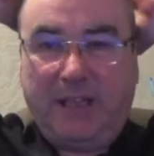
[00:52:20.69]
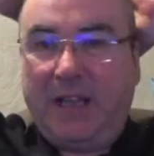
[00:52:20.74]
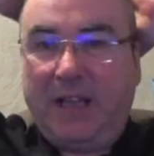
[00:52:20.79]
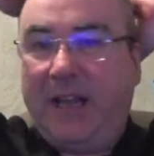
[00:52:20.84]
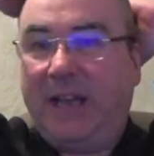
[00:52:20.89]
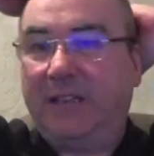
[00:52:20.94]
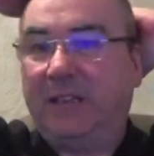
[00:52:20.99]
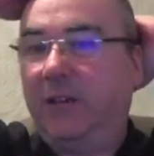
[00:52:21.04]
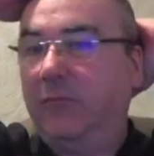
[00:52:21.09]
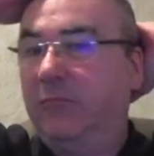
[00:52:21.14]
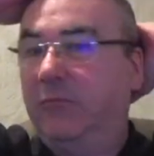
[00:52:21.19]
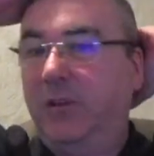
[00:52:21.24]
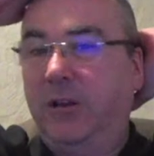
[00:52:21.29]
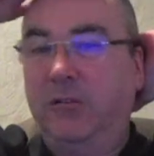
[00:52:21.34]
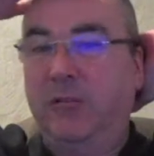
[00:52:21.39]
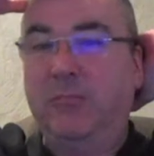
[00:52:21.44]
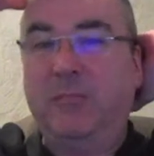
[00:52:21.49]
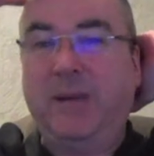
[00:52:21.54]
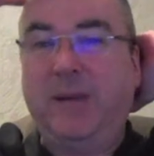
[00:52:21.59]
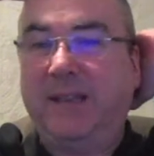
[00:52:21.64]
I don't know
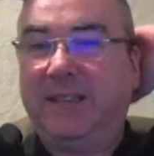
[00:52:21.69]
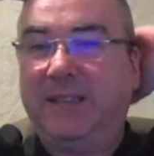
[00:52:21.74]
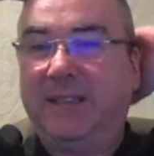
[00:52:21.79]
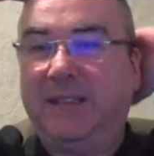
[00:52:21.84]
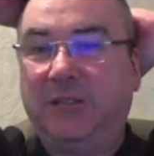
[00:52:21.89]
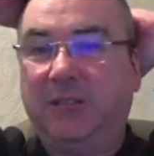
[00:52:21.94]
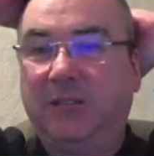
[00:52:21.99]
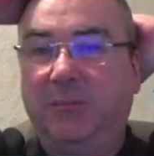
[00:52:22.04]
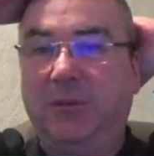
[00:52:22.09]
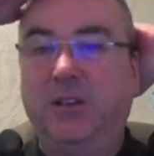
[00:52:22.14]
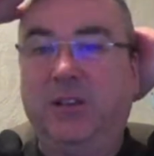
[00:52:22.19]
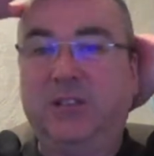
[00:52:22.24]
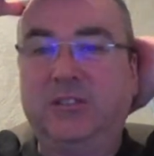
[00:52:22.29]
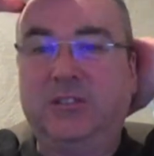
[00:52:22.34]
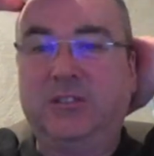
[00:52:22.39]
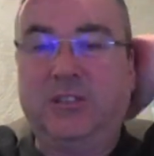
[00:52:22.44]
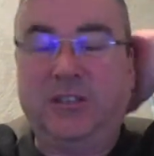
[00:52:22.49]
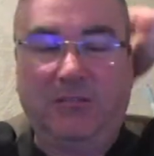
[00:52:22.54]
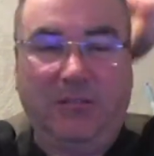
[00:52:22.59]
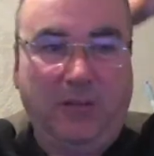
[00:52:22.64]
who makes it, to be
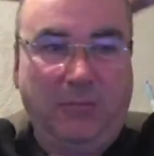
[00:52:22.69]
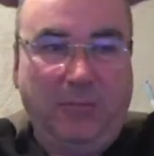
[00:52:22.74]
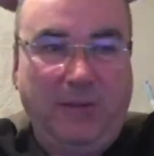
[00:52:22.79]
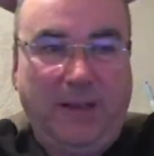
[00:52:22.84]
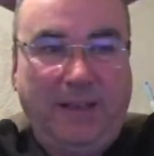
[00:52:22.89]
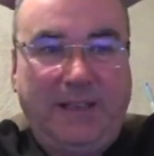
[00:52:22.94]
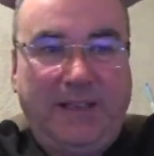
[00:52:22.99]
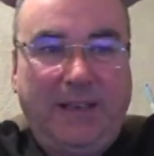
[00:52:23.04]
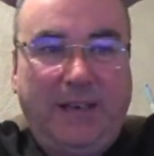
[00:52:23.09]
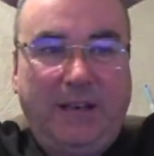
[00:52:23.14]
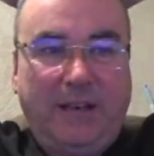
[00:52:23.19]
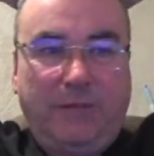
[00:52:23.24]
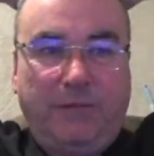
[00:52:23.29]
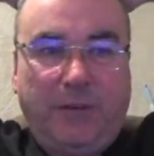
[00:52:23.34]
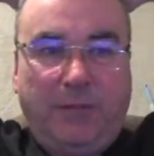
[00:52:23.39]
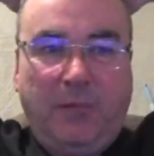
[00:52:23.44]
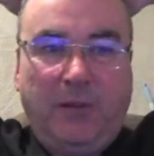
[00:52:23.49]
honest. I don't know where to get it from.